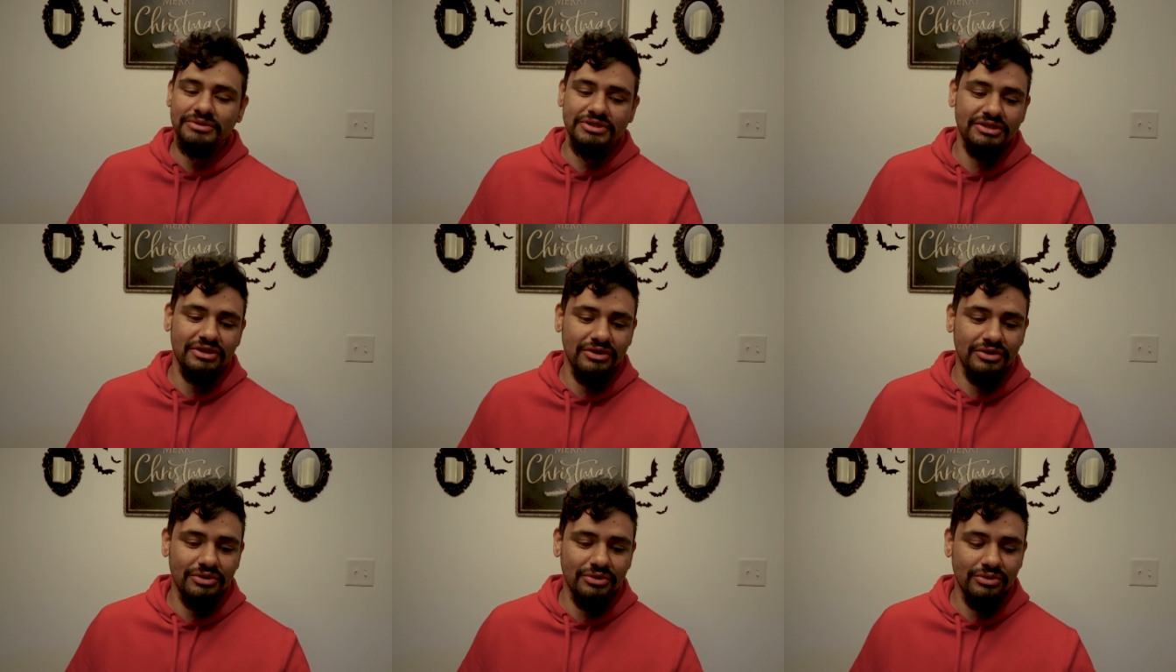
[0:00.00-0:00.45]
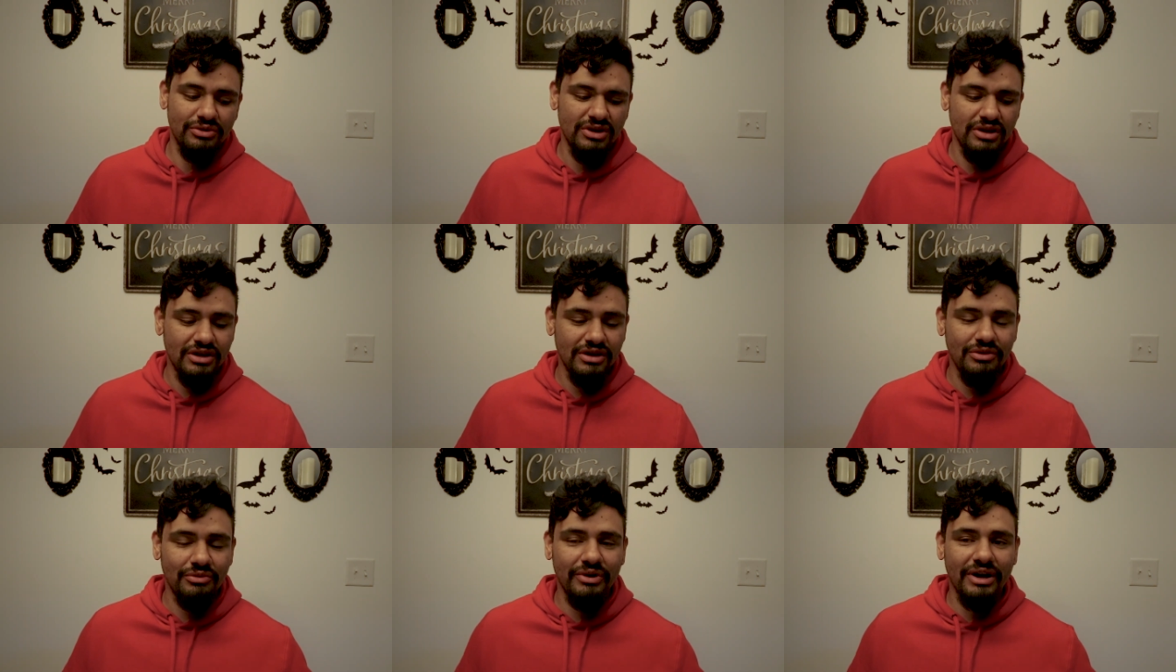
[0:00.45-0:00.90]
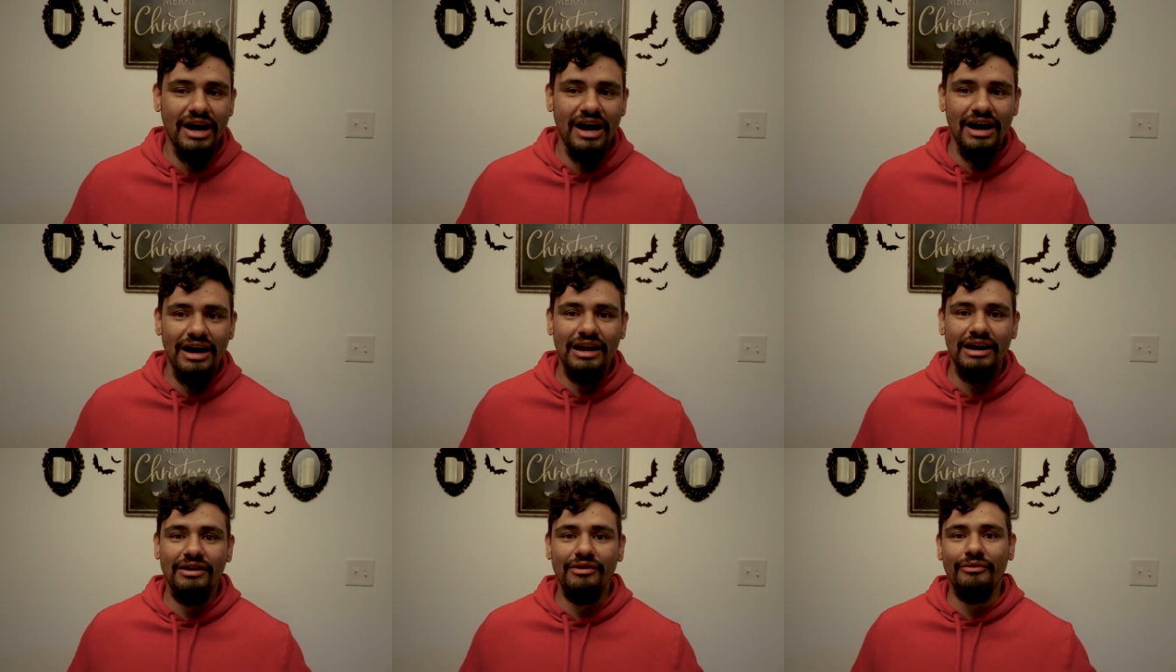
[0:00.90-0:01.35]
So we
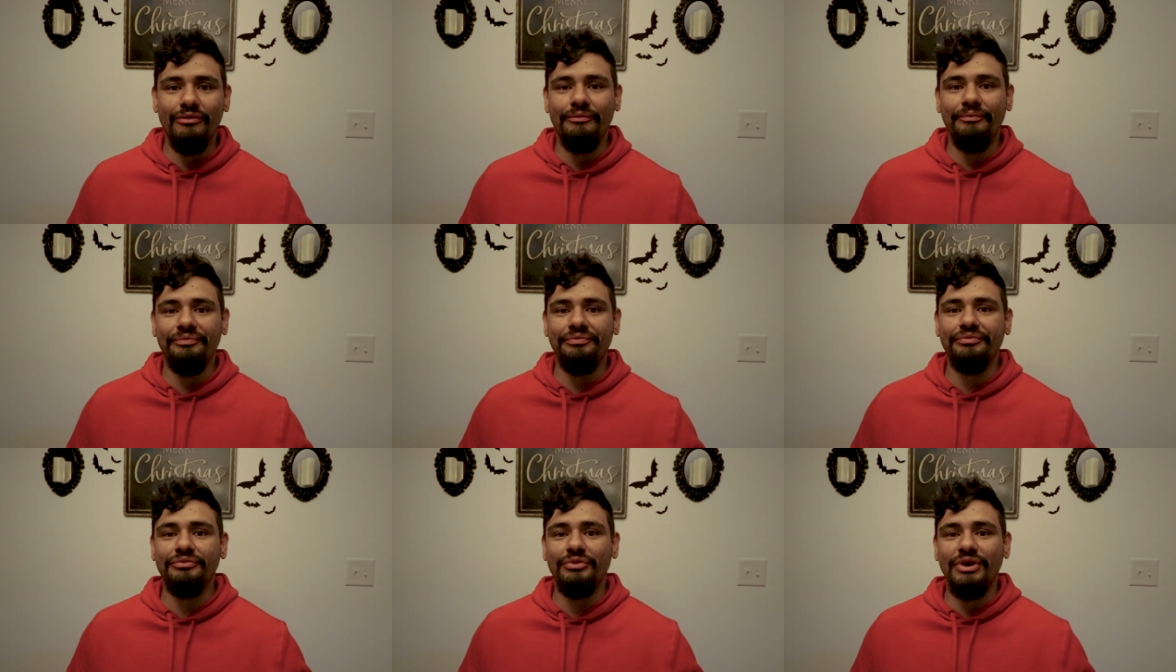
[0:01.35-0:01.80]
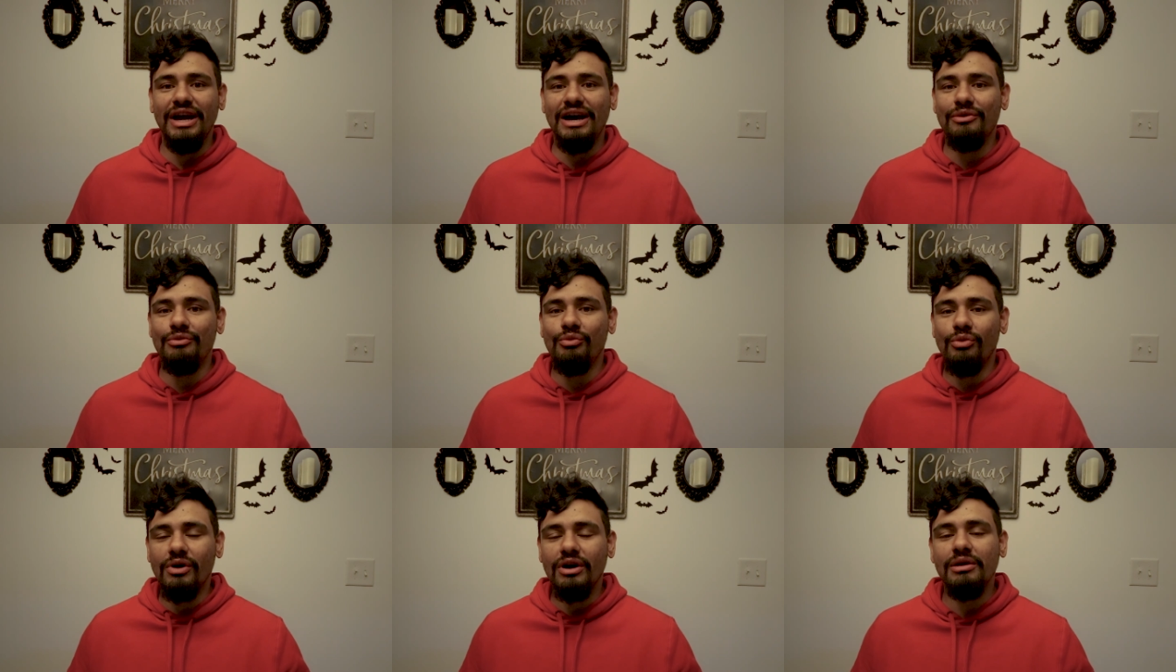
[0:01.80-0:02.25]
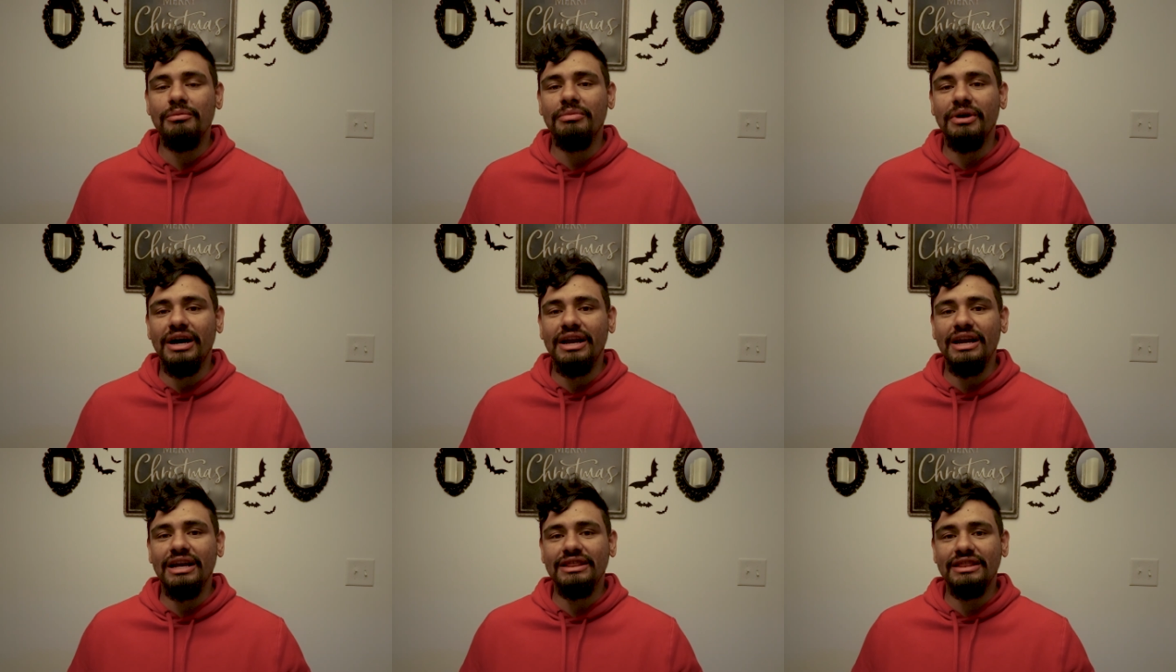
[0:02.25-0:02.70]
had one
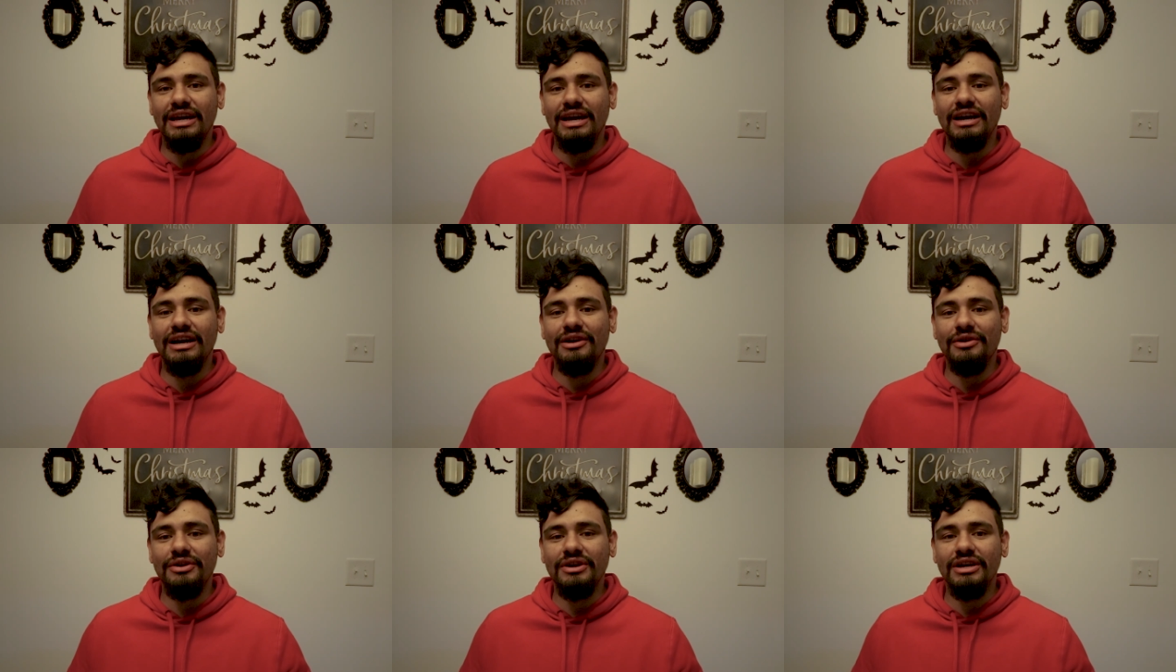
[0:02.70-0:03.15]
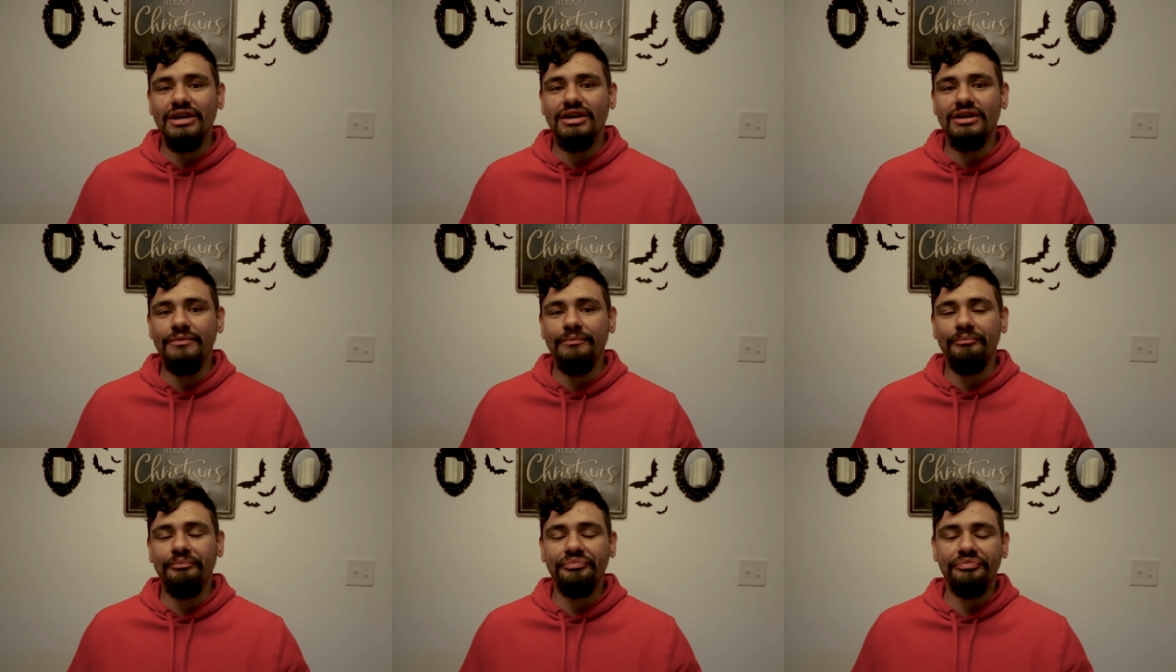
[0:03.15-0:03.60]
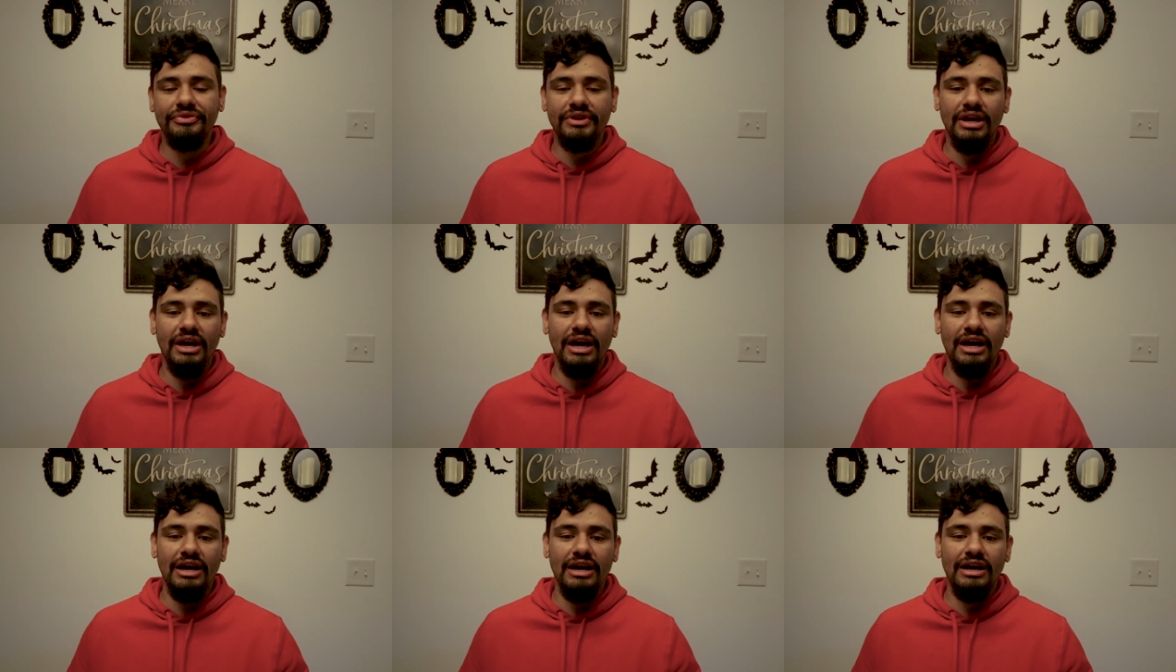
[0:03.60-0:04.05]
bite at that area,
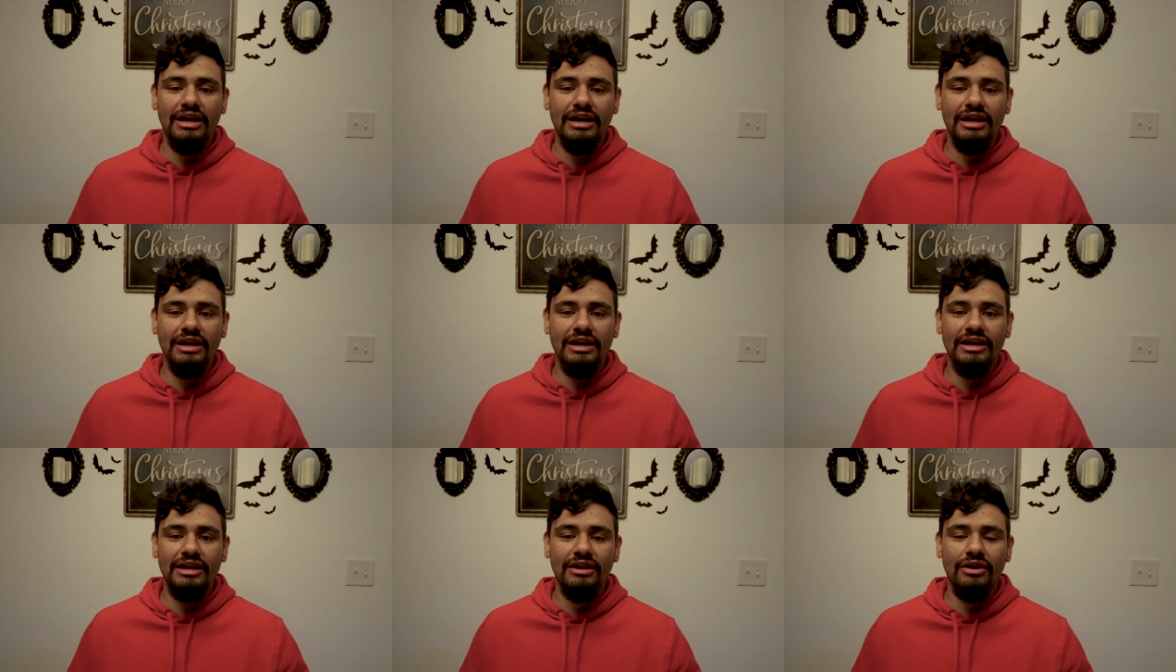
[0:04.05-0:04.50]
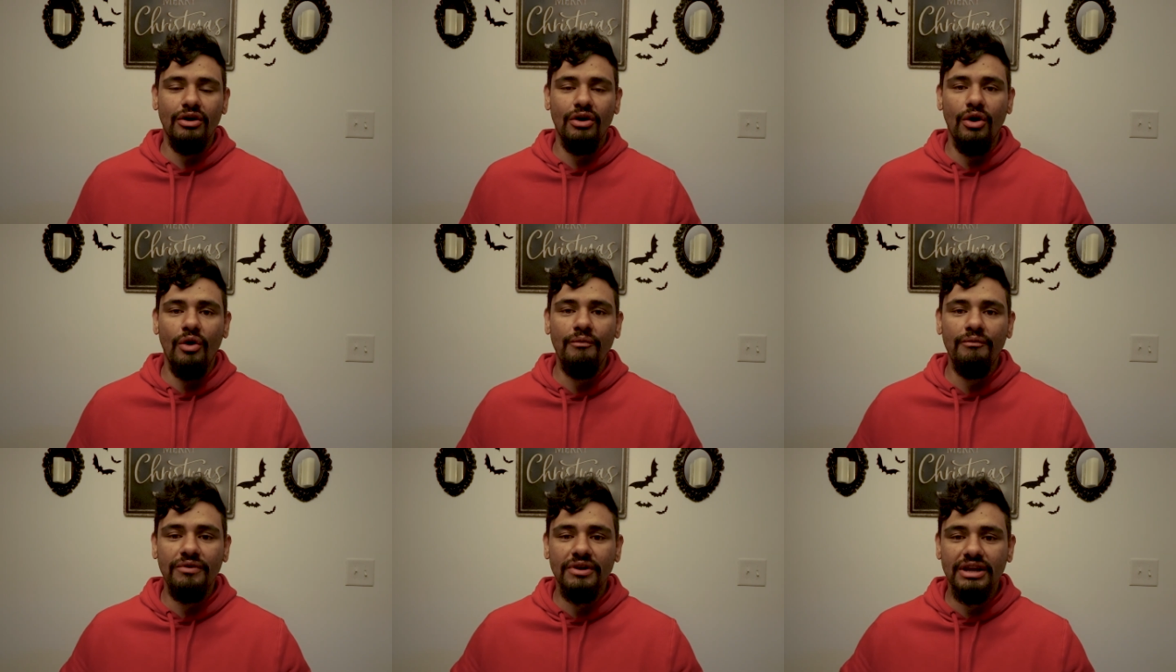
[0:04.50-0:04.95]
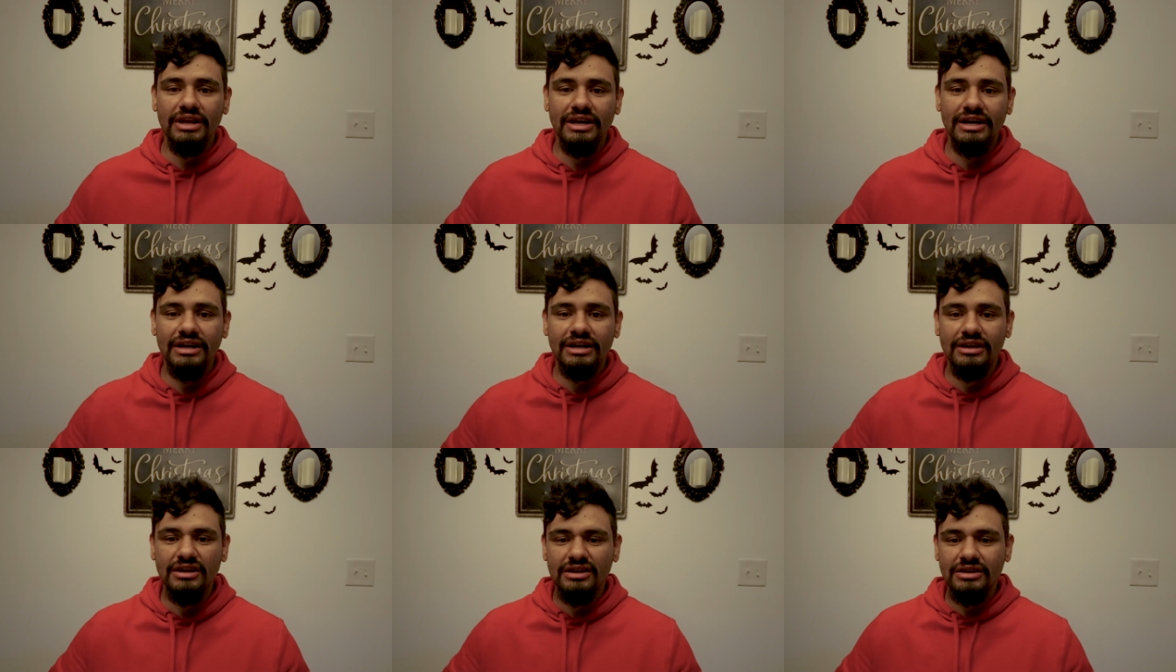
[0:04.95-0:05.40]
and
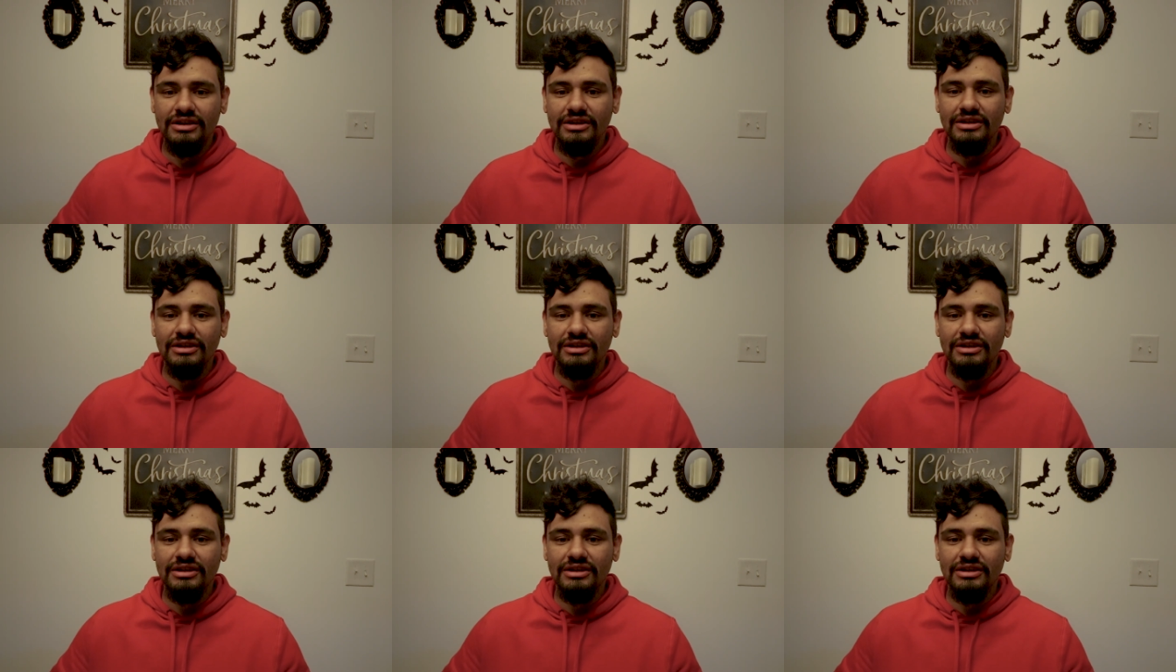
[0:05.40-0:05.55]
hopefully